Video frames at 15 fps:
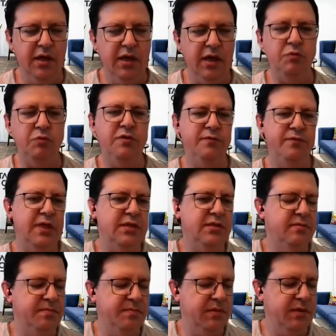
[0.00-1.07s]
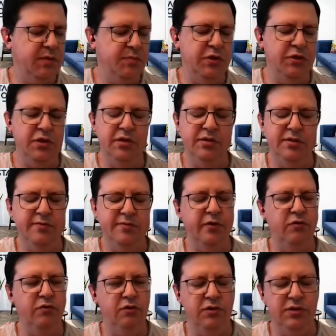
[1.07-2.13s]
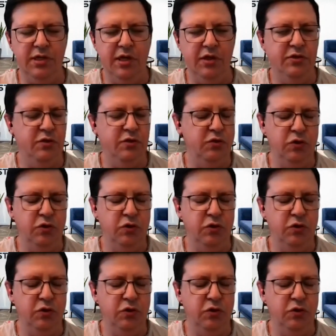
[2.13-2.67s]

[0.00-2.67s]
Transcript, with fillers: Yeah. When you invest you mentioned it's very early stage.